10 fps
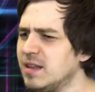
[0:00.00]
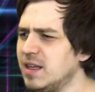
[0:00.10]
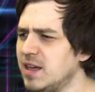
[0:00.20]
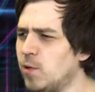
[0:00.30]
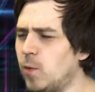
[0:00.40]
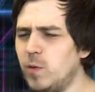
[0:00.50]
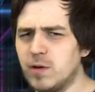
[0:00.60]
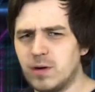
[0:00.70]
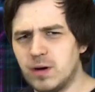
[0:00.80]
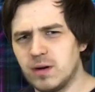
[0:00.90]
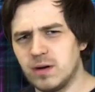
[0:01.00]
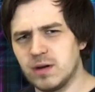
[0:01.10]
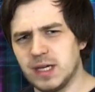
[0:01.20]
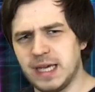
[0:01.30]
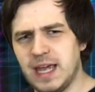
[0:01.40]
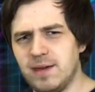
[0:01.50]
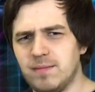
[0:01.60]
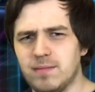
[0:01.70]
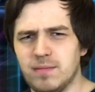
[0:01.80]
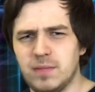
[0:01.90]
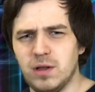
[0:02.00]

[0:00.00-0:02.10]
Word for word: the older game